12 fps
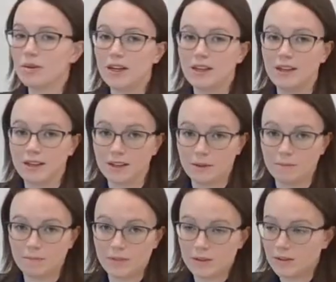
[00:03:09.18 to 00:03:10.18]
right here,
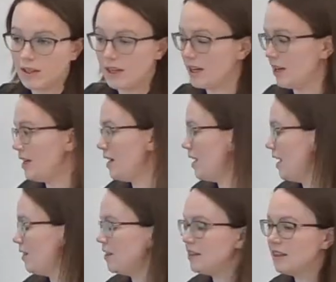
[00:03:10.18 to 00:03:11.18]
okay?
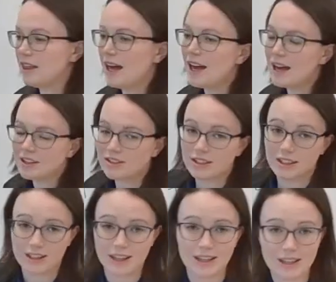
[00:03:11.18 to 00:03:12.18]
That
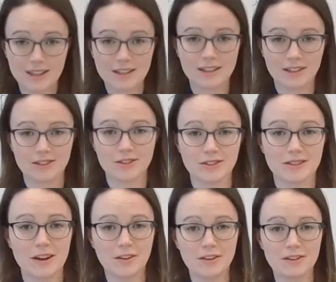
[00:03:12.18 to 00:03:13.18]
key signature is
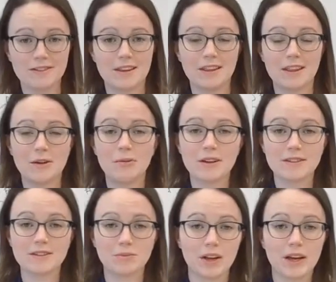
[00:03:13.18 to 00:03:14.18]
telling us that they want
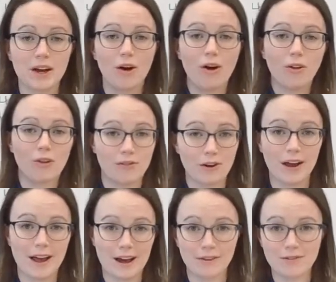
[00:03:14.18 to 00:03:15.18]
us to play all of our
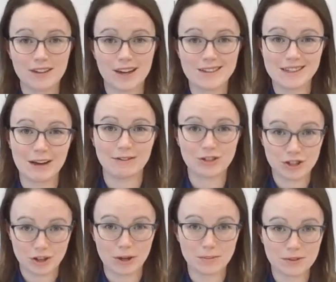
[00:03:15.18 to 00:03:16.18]
Fs as F
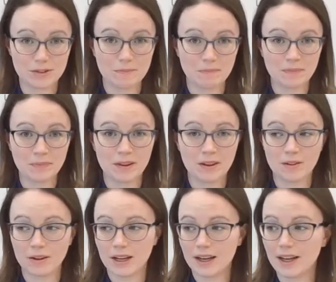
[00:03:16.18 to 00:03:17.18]
sharps,
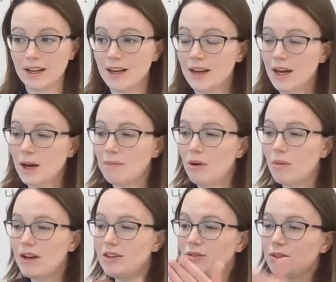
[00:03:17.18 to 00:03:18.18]
okay? But
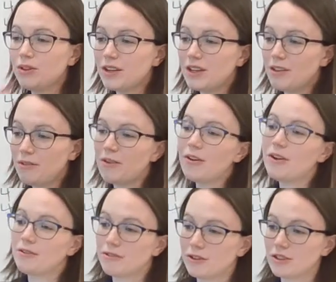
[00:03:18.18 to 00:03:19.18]
when you look at the very
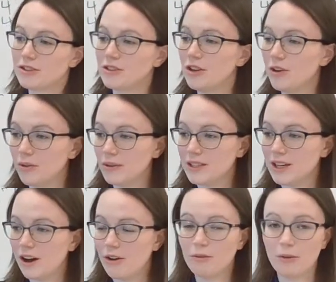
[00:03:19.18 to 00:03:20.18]
first note
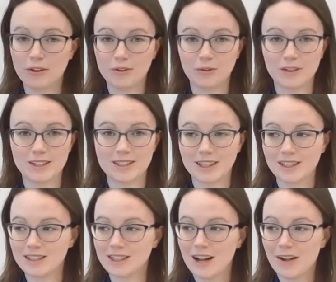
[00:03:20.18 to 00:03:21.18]
of
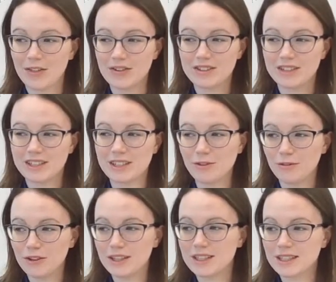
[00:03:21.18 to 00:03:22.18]
126, there's a
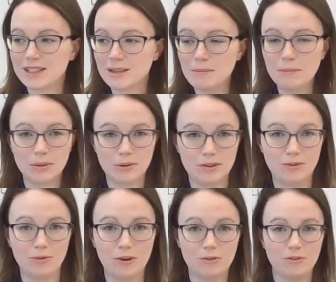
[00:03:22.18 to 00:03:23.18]
different symbol in
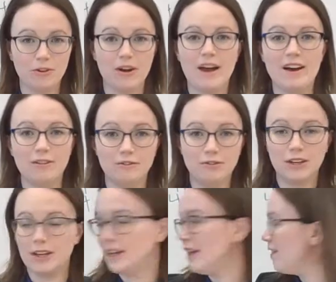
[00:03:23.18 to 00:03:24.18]
front of your F,
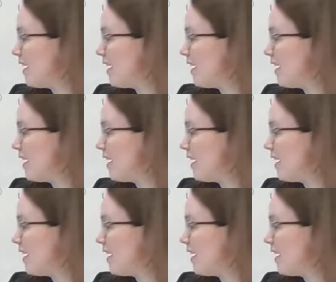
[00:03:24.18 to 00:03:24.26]
and